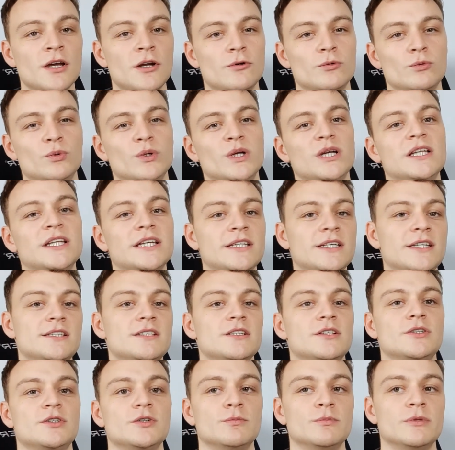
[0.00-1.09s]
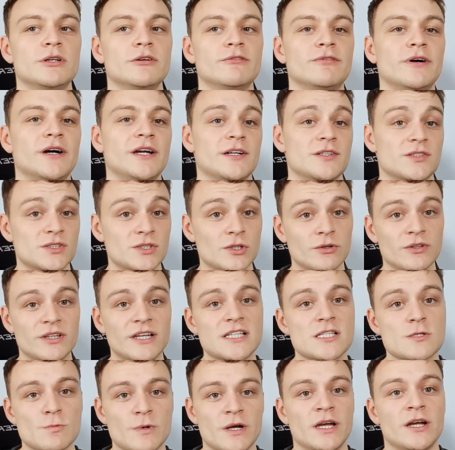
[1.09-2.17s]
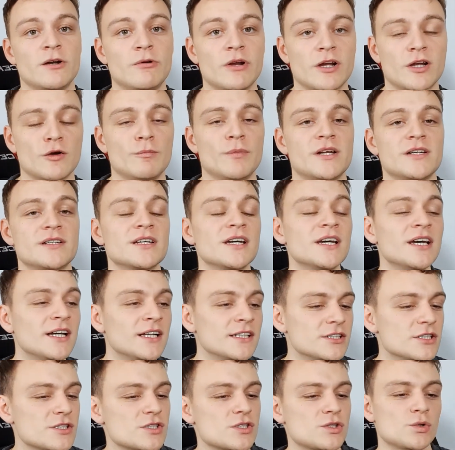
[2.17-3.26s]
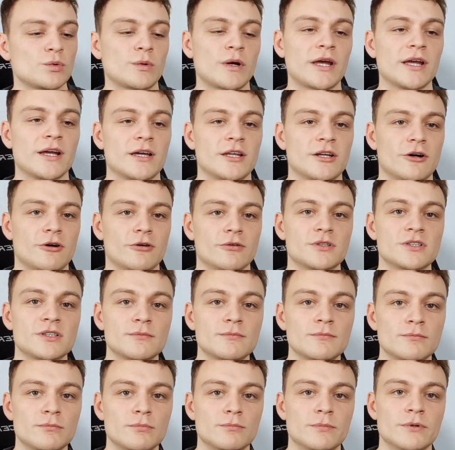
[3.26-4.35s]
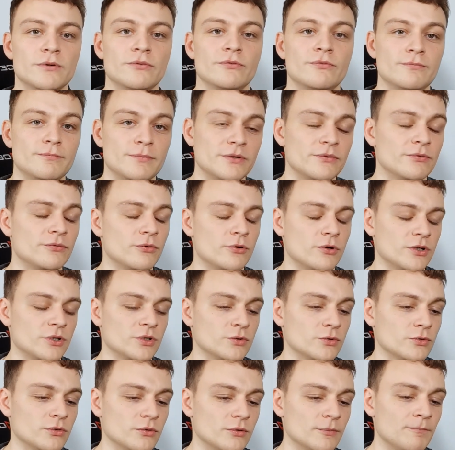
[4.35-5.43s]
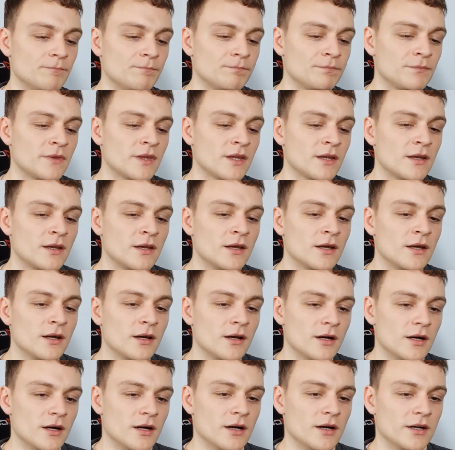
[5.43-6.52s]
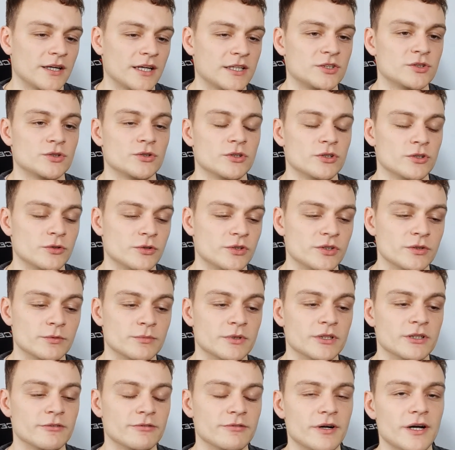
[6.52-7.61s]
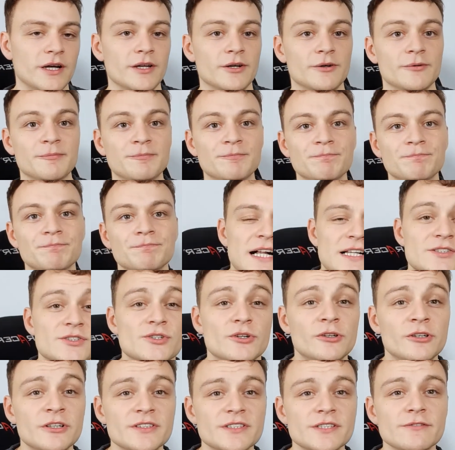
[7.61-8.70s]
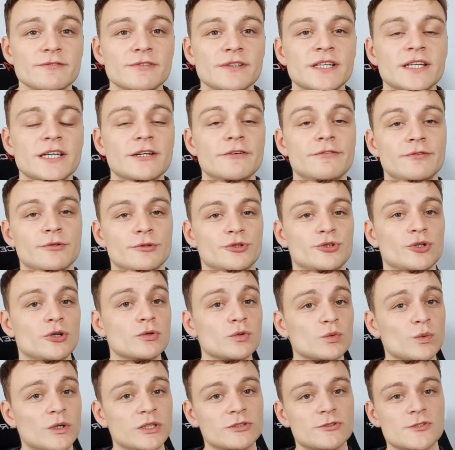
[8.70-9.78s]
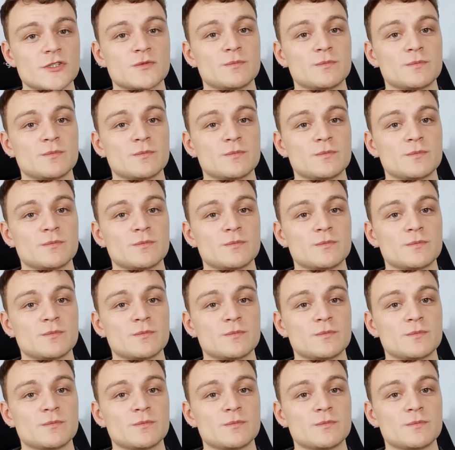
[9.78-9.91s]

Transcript: really need a humidifier. So that's why I recommend just trying it out bef before you uh, get your humidifier. Alternatively, if you don't want to